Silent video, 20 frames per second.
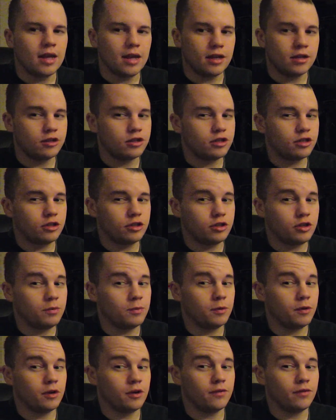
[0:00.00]

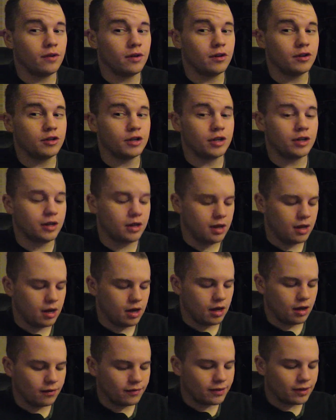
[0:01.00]
Super good version
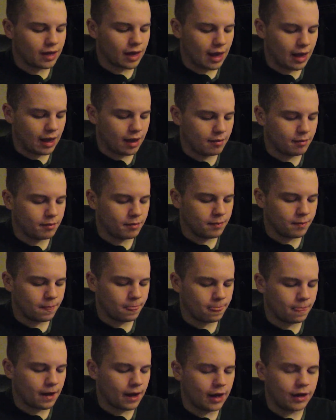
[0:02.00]
of the game.
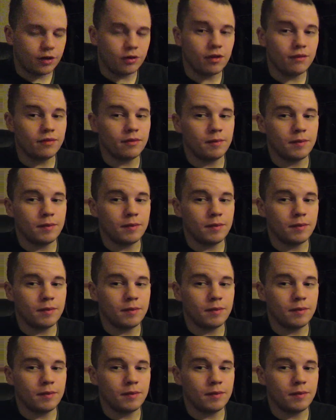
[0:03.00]
I do have the